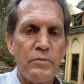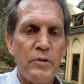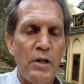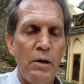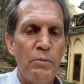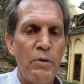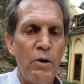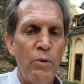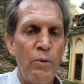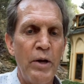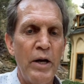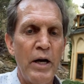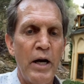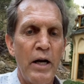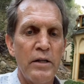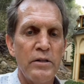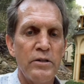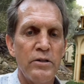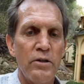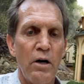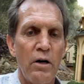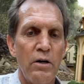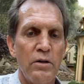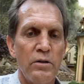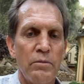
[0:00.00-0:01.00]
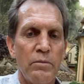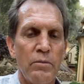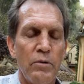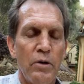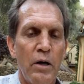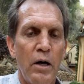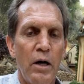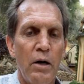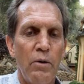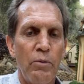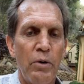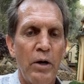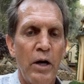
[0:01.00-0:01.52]
but we got to start.
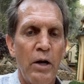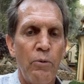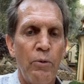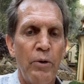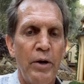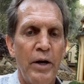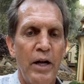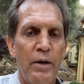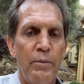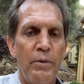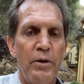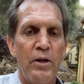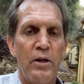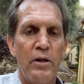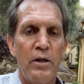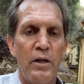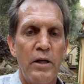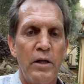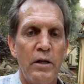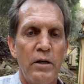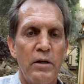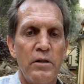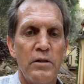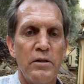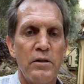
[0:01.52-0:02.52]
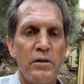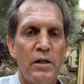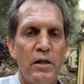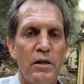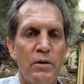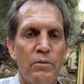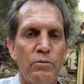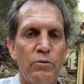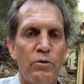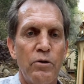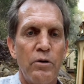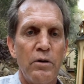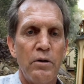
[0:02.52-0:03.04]
We got to be the leaders.
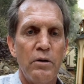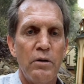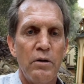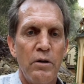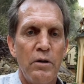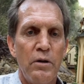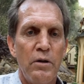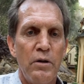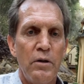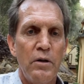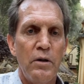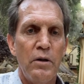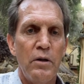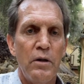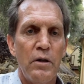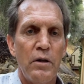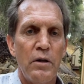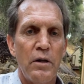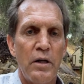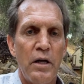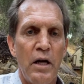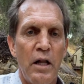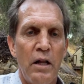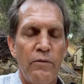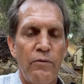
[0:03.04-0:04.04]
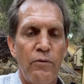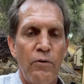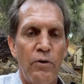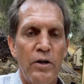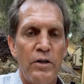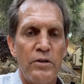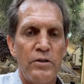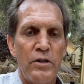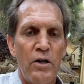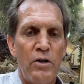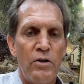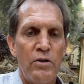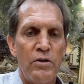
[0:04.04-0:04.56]

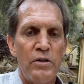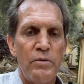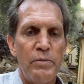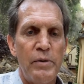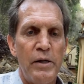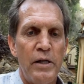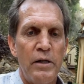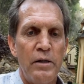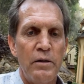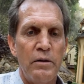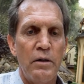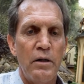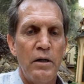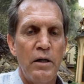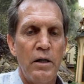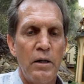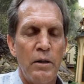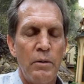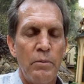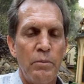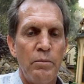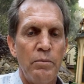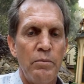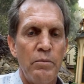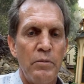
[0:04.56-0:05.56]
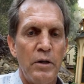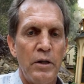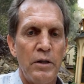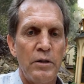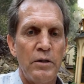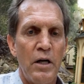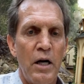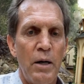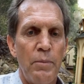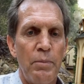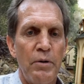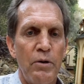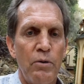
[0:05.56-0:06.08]
California's always been on
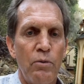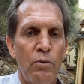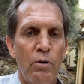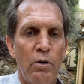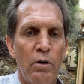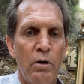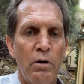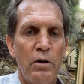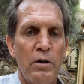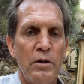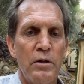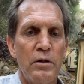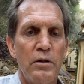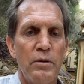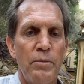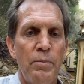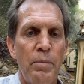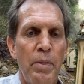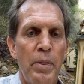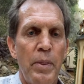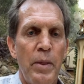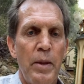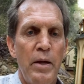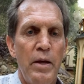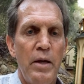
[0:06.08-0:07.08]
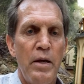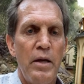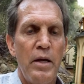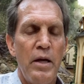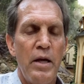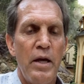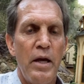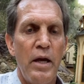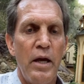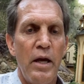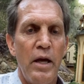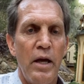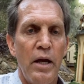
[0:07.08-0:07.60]
top of the world
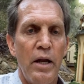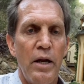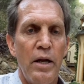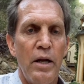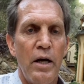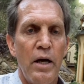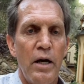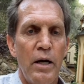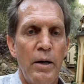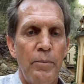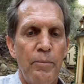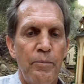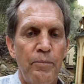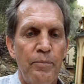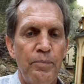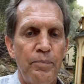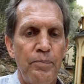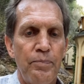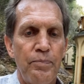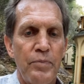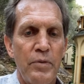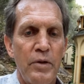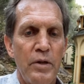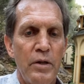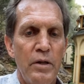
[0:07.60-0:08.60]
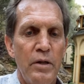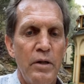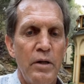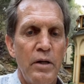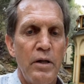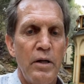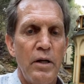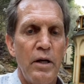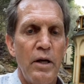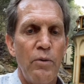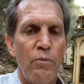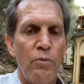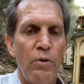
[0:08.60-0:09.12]
in
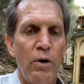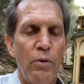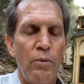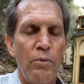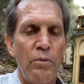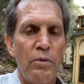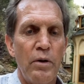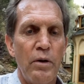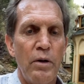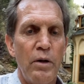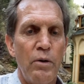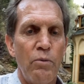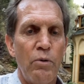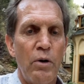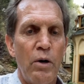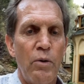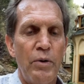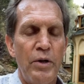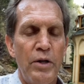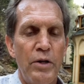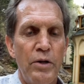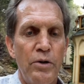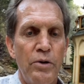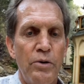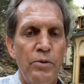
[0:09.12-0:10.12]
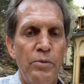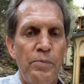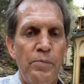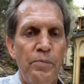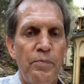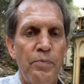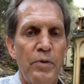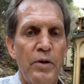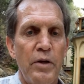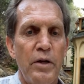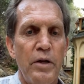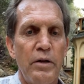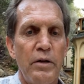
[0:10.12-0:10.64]
what we do,
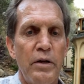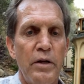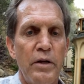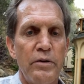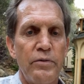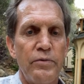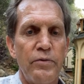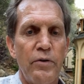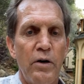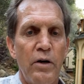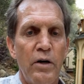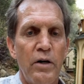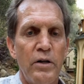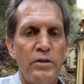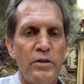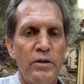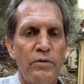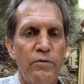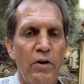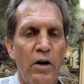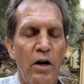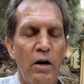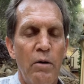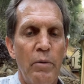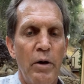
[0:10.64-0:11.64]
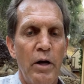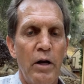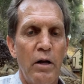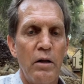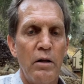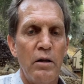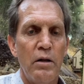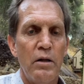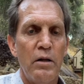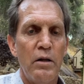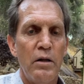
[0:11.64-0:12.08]
and as far as environmental